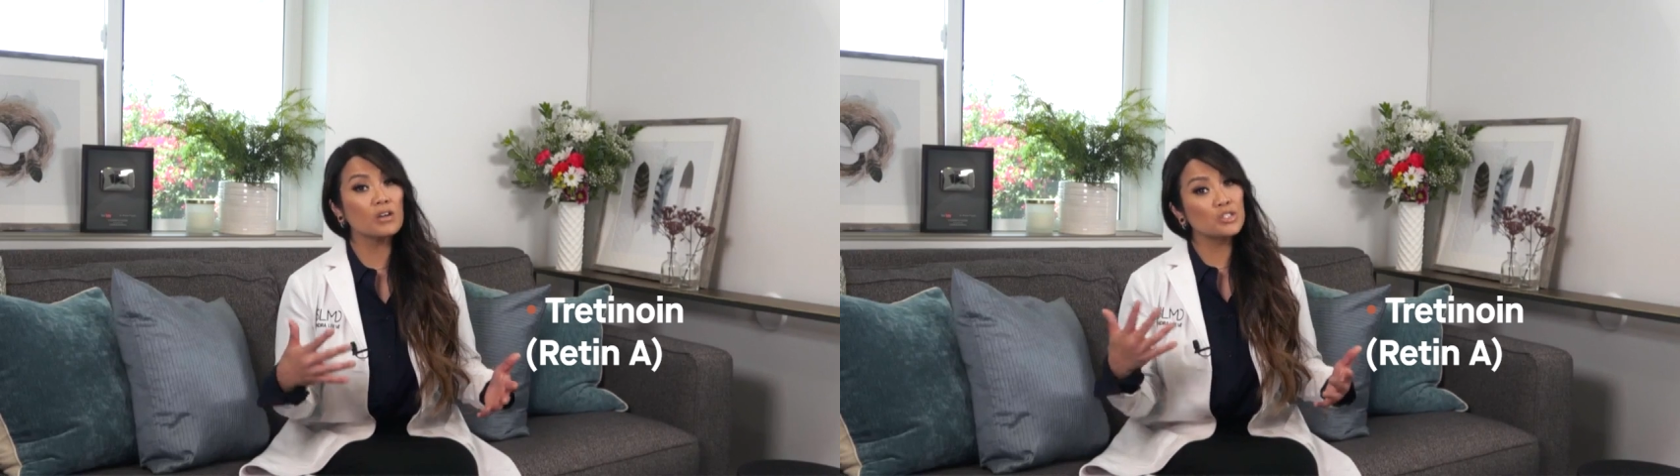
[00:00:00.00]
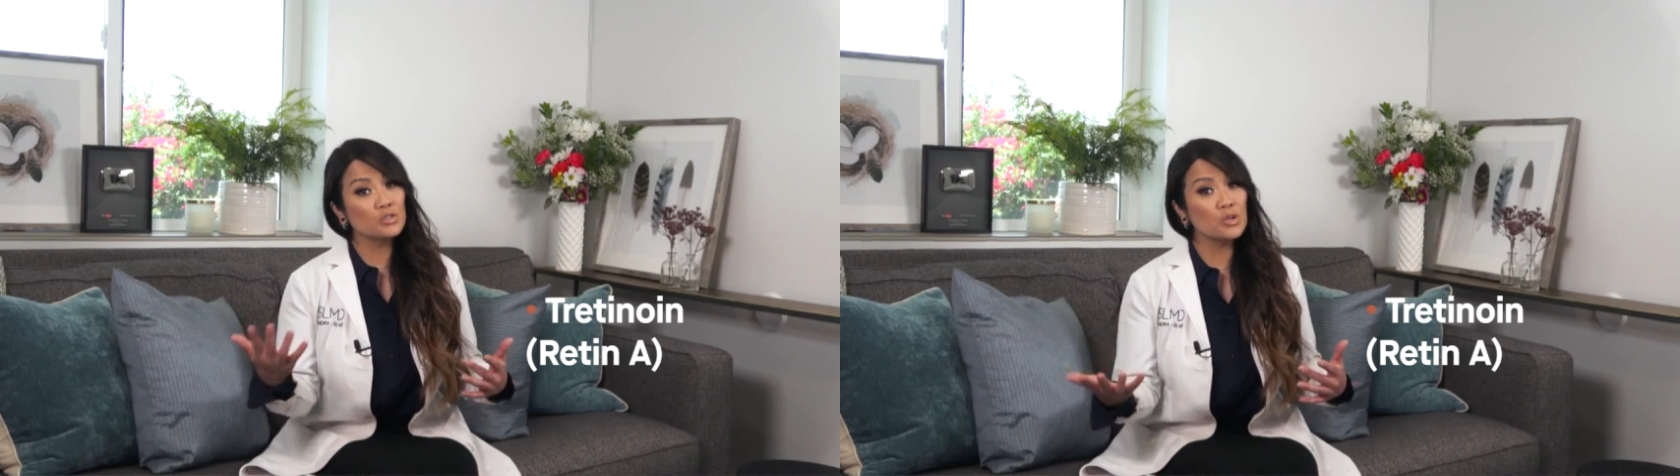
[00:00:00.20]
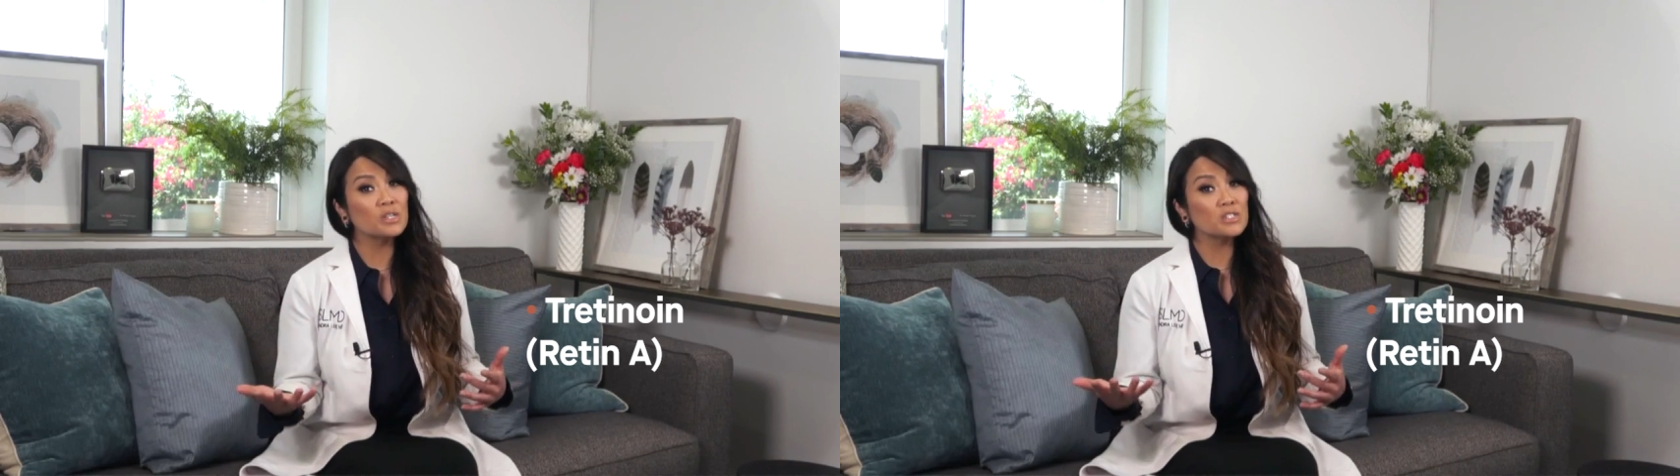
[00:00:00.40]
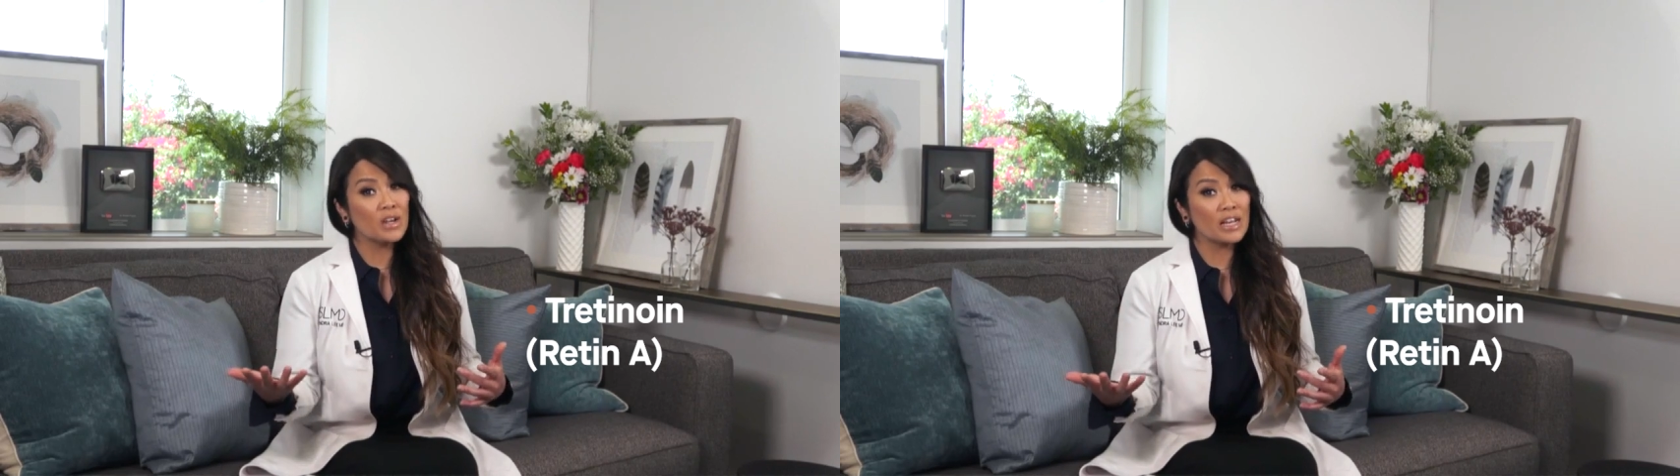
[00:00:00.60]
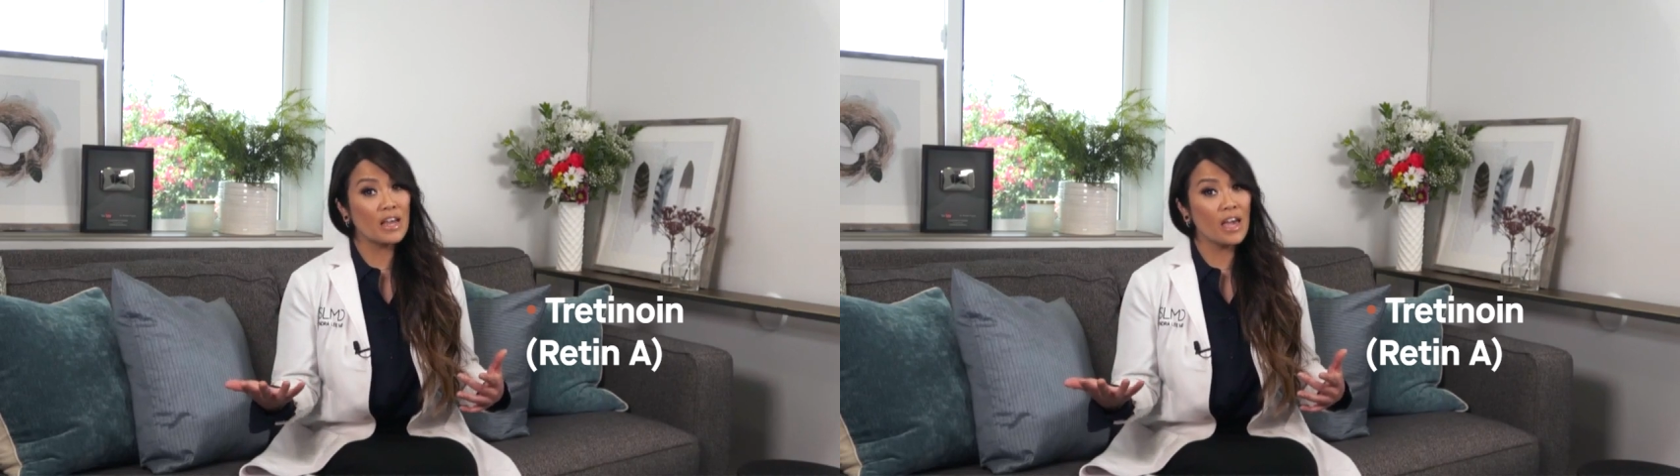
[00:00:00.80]
also known as
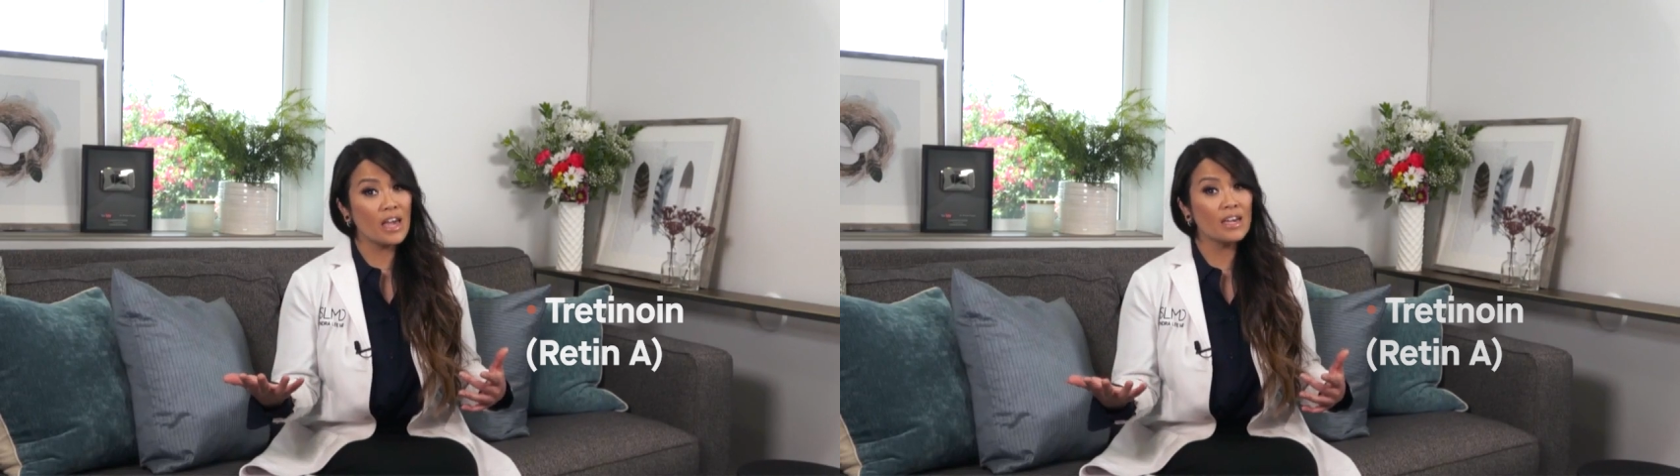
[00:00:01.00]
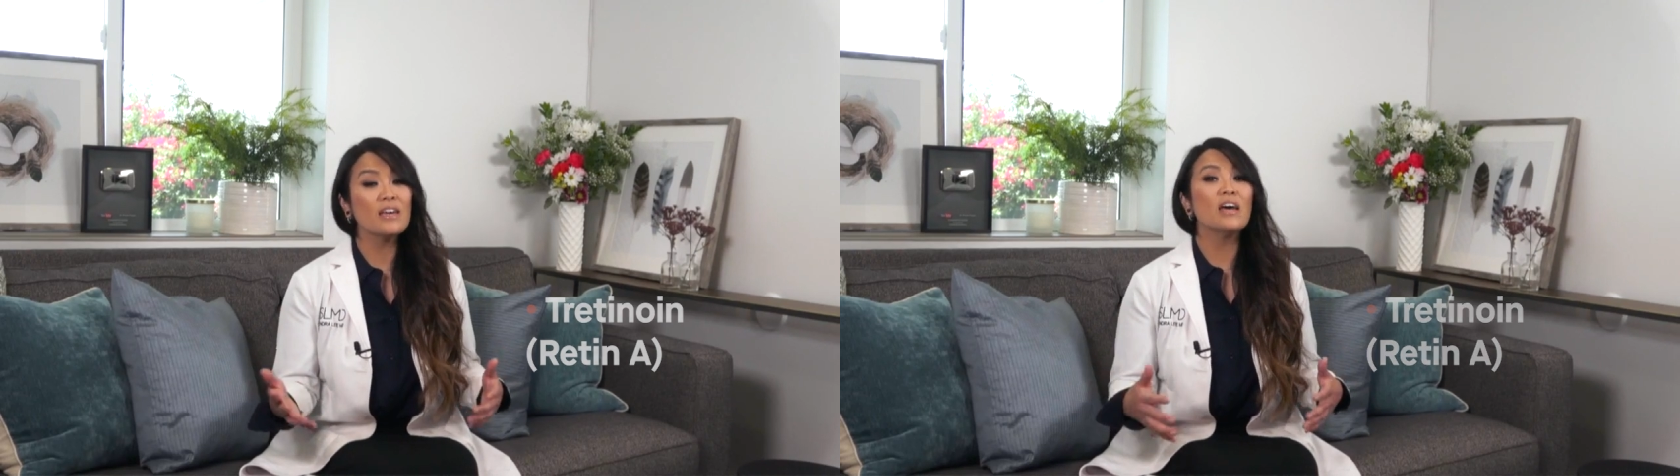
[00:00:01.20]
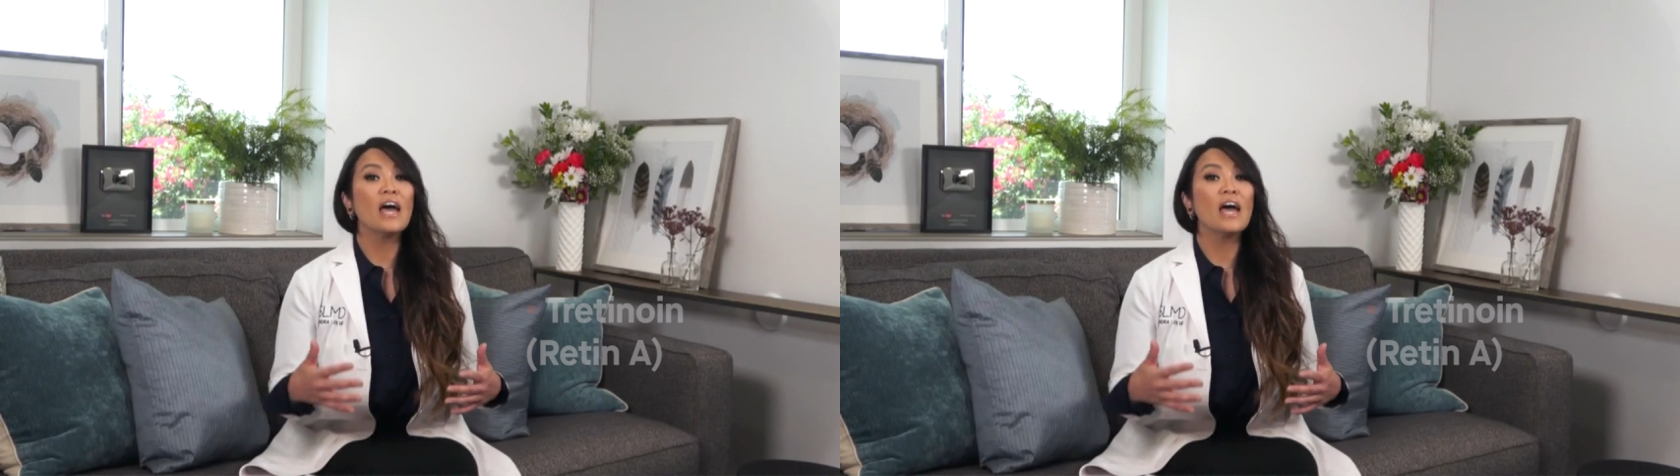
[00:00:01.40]
Retin A,